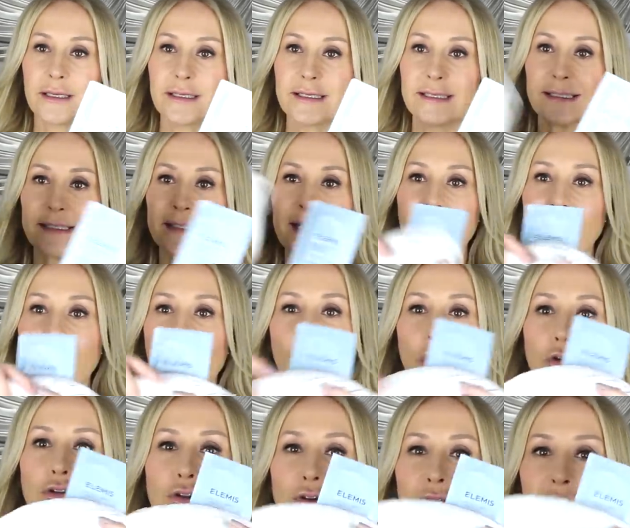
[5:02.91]
stick
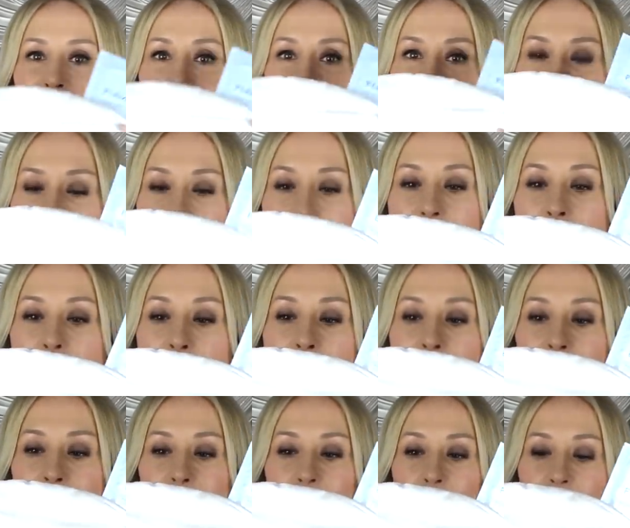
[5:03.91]
on your silk eye
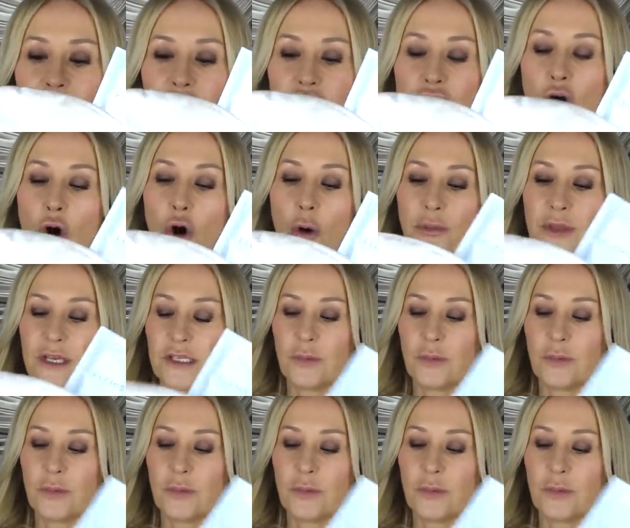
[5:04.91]
mask on the top.